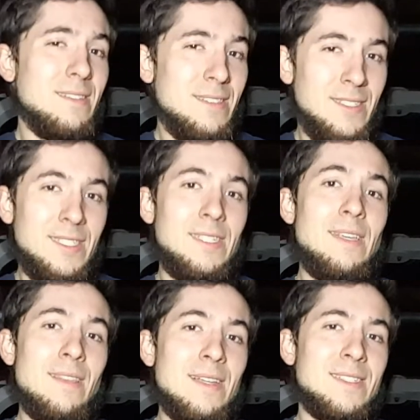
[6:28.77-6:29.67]

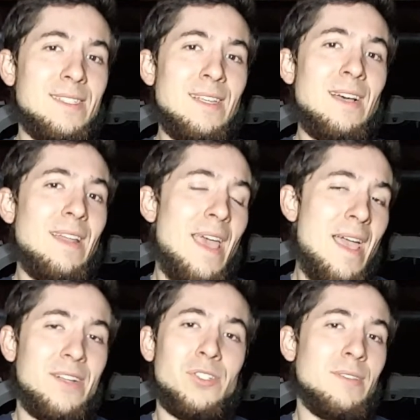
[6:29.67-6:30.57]
See that it's not
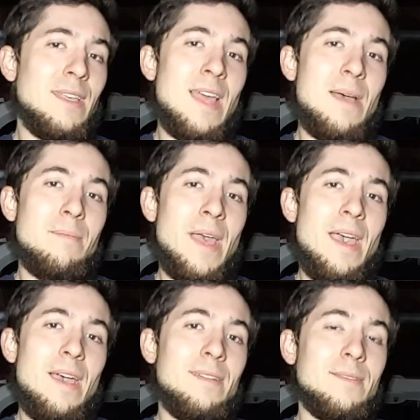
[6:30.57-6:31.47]
actually that
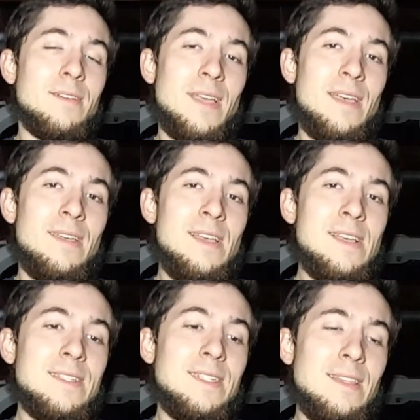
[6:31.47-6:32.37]
bad, okay?
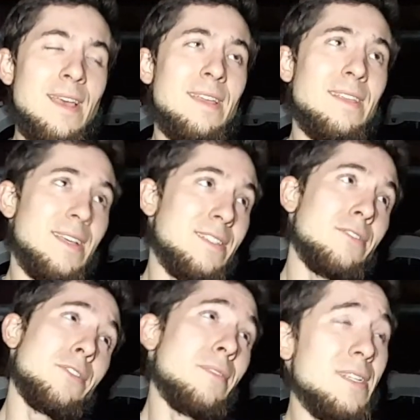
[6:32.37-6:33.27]
See that, yes,
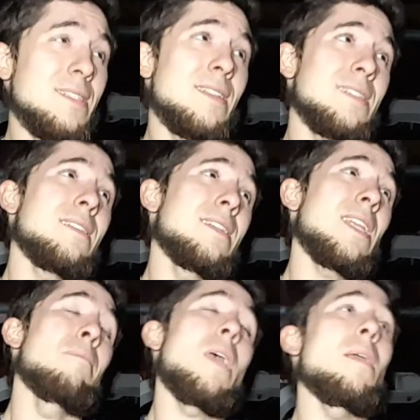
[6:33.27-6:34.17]
you'll do this and this and this,
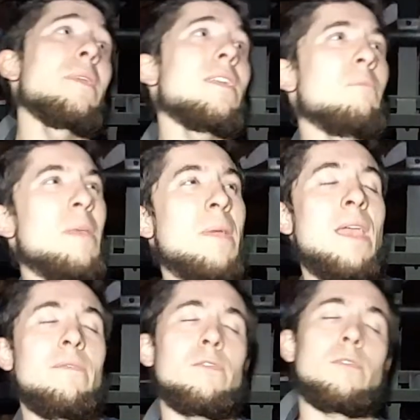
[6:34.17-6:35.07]
and maybe it'll be
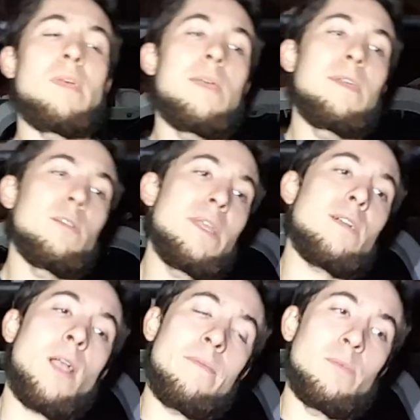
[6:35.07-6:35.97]
painful, or maybe it'll be
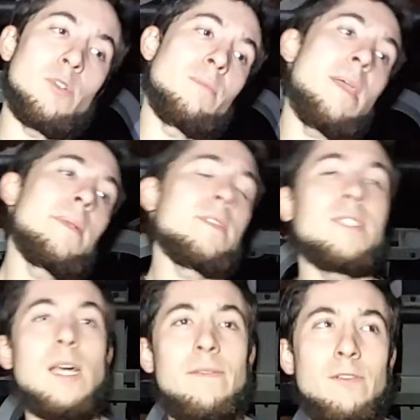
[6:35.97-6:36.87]
uncomfortable, or maybe it'll
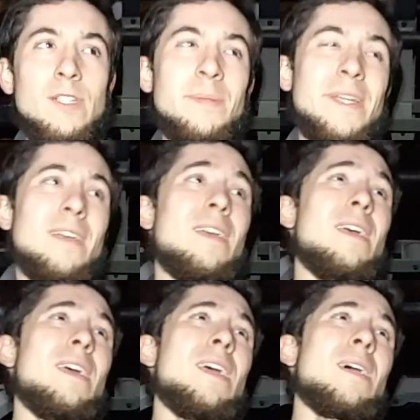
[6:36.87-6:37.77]
suck for a little bit.
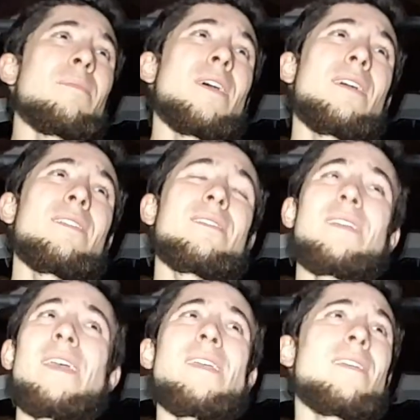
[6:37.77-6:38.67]
But
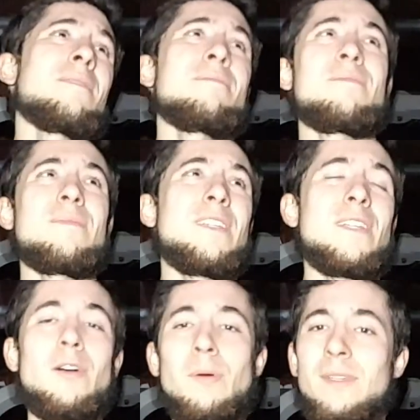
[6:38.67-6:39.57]
hey, you
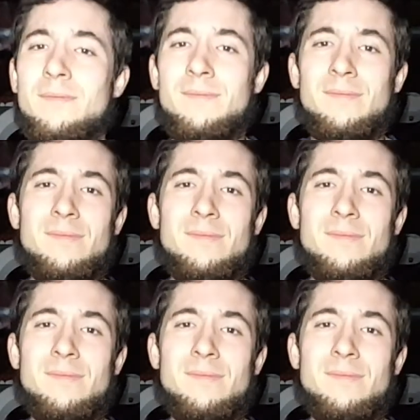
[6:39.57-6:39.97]
know what?